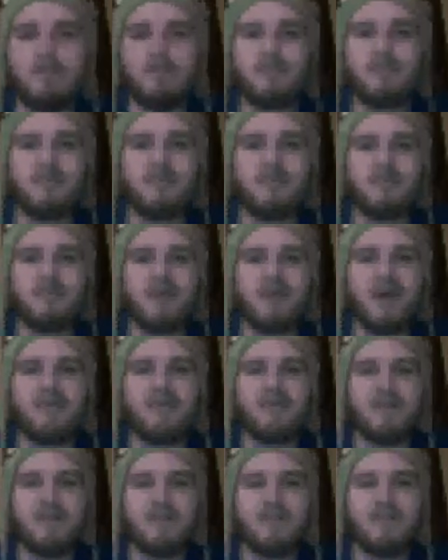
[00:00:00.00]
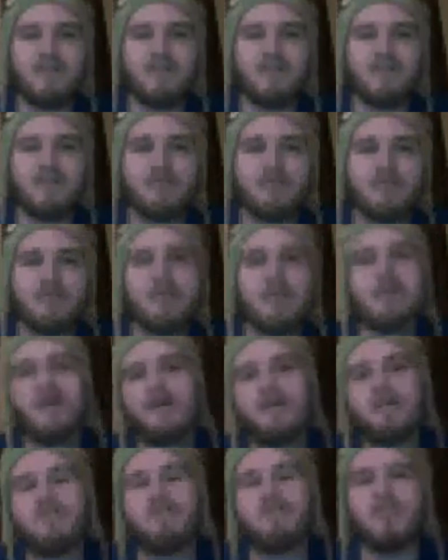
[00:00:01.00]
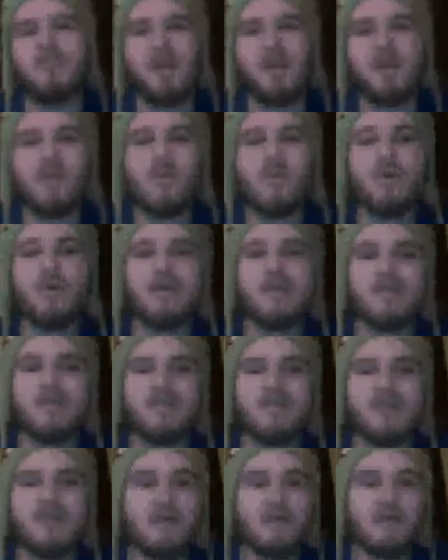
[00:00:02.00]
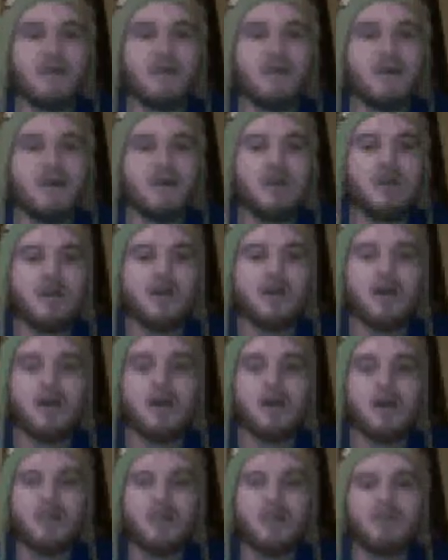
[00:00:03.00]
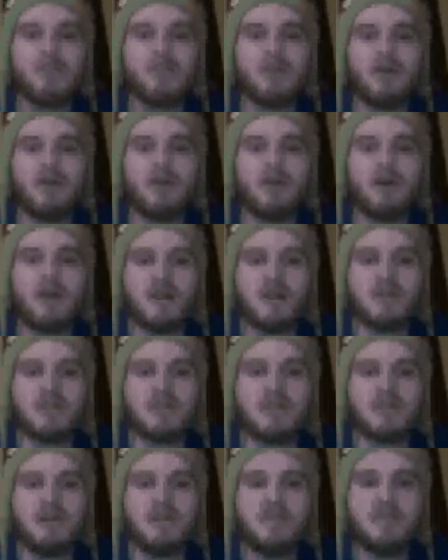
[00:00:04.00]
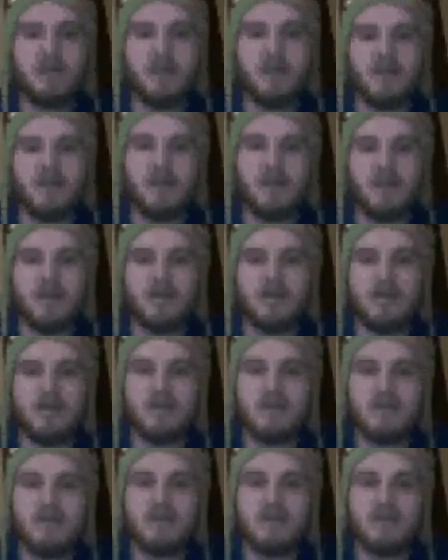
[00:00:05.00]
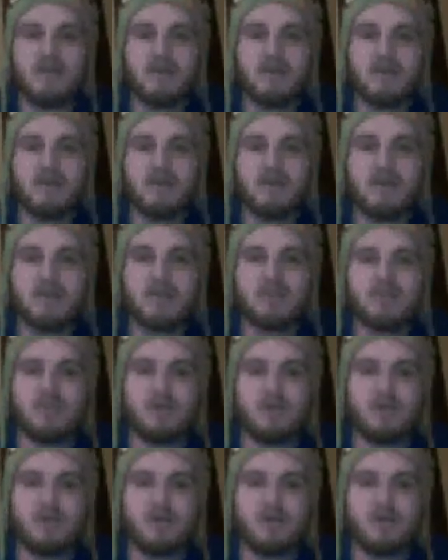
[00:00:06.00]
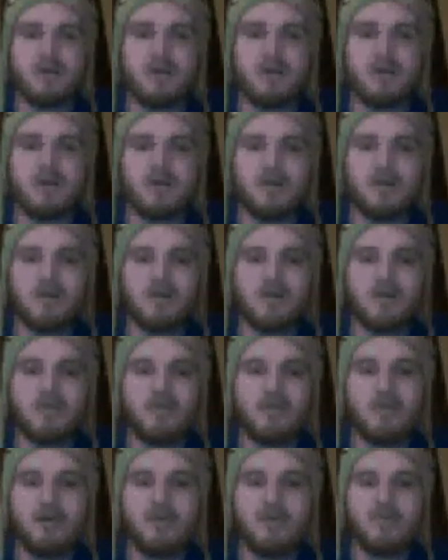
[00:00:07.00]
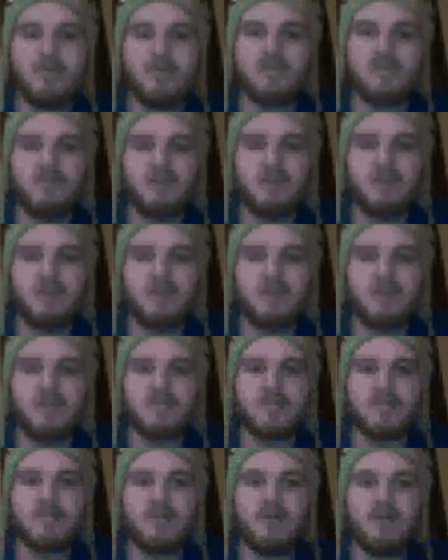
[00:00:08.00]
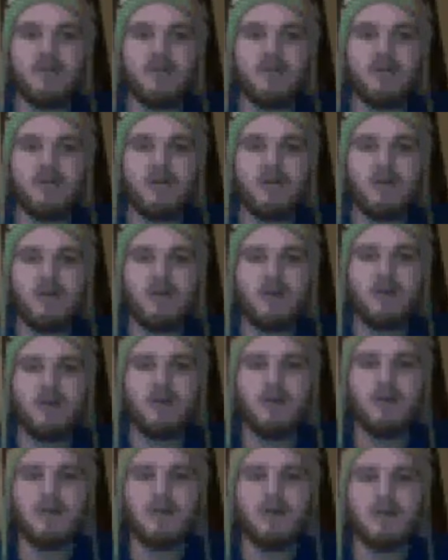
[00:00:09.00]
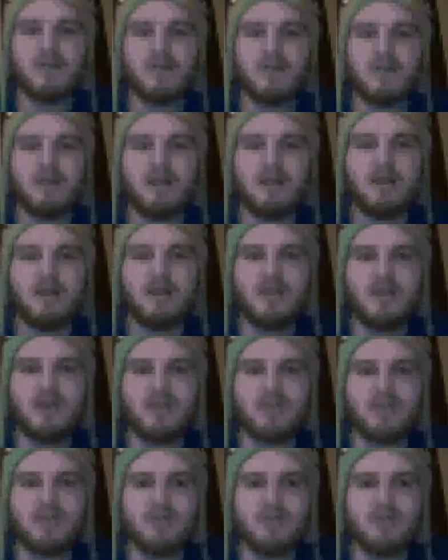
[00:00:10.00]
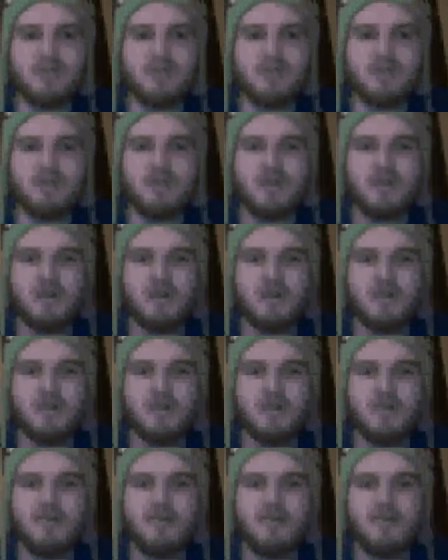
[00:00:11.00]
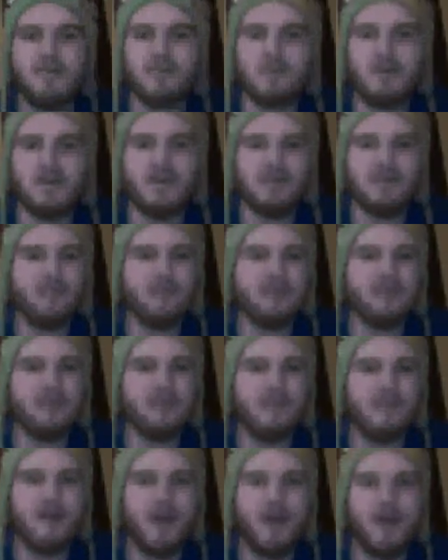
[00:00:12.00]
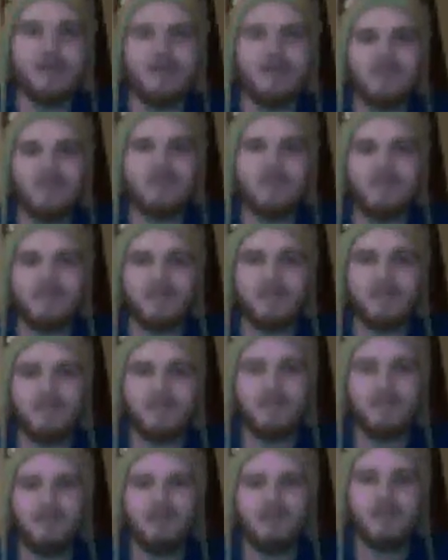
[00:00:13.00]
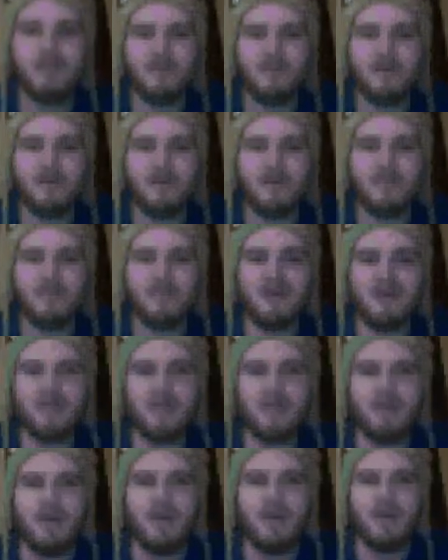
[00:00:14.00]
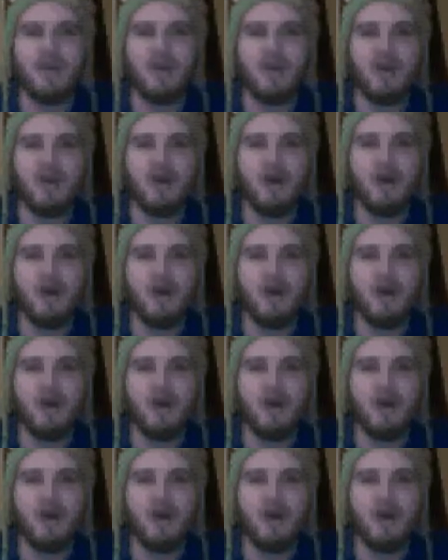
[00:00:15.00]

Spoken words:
3 fruits, since you have to have at least 3 letters to make a word in this game. So I can just keep making shorter words, like so. I'm actually doing really good, even though I'm trying to do really bad. So I totally rock this game.